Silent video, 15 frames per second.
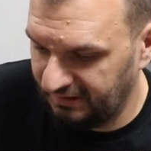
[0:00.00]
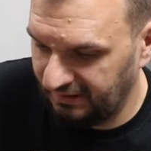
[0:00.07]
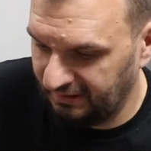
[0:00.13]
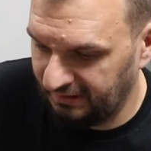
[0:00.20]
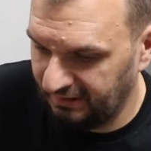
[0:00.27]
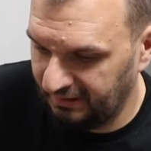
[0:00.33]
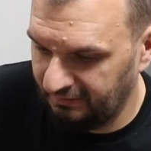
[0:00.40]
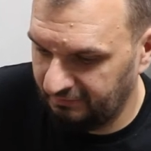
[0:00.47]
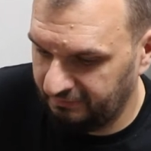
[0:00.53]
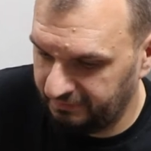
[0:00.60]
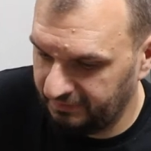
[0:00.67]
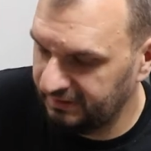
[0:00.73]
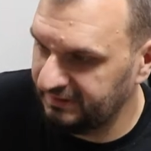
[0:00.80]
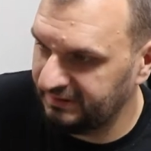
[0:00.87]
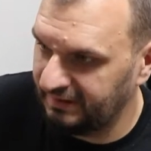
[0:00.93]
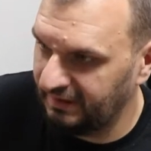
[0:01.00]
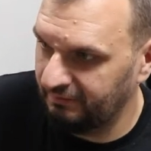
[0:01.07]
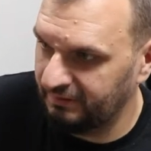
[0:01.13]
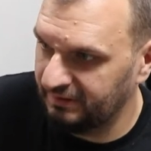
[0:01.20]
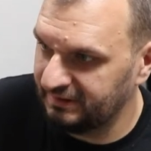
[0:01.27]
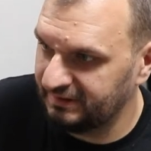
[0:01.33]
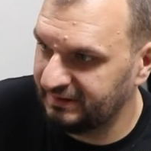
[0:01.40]
And then first I
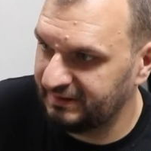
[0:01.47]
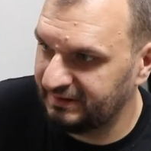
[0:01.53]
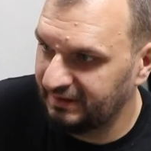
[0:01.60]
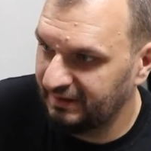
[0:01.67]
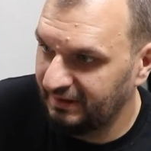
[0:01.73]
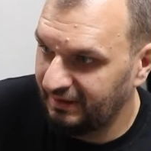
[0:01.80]
was